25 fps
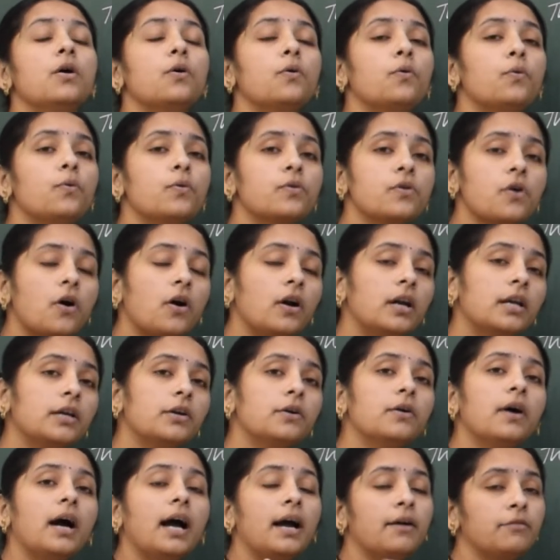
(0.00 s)
Who called
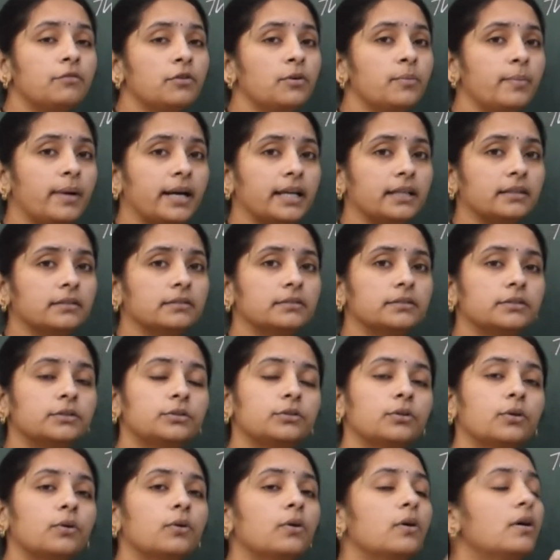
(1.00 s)
you? A woman.
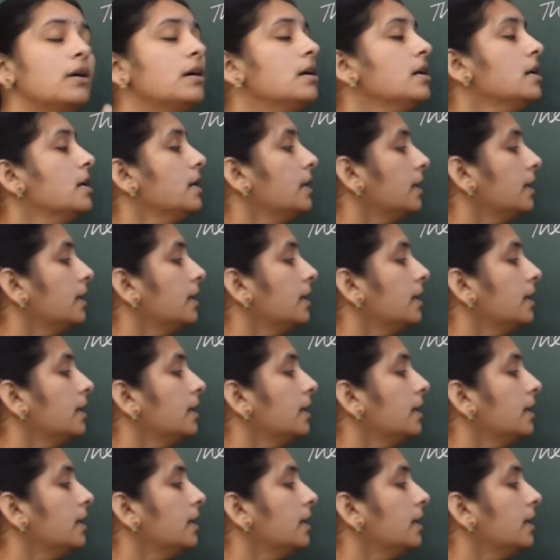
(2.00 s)
So,